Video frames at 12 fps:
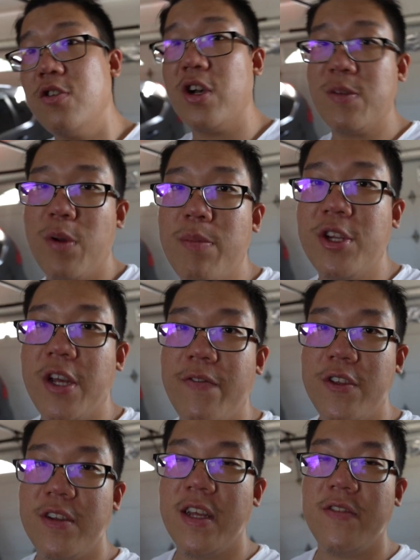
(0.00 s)
So that's pretty much it
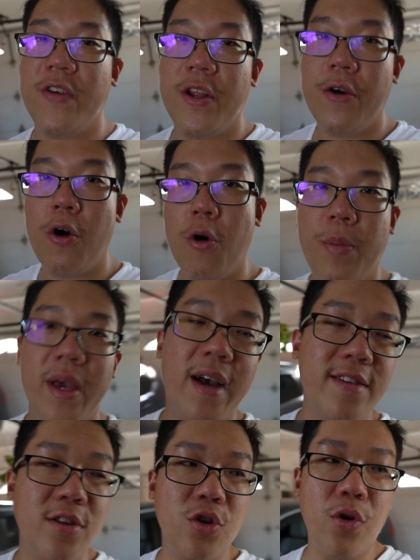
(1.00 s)
for today's video. Hope you
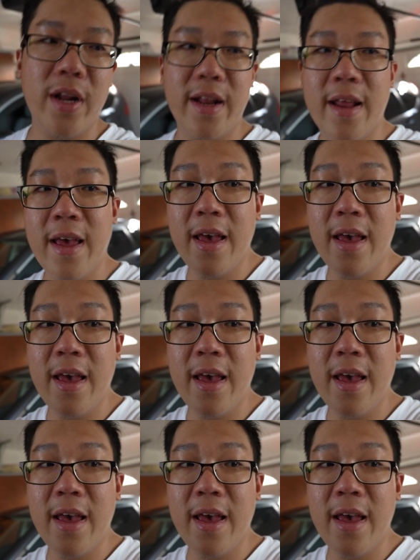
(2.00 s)
guys enjoyed it.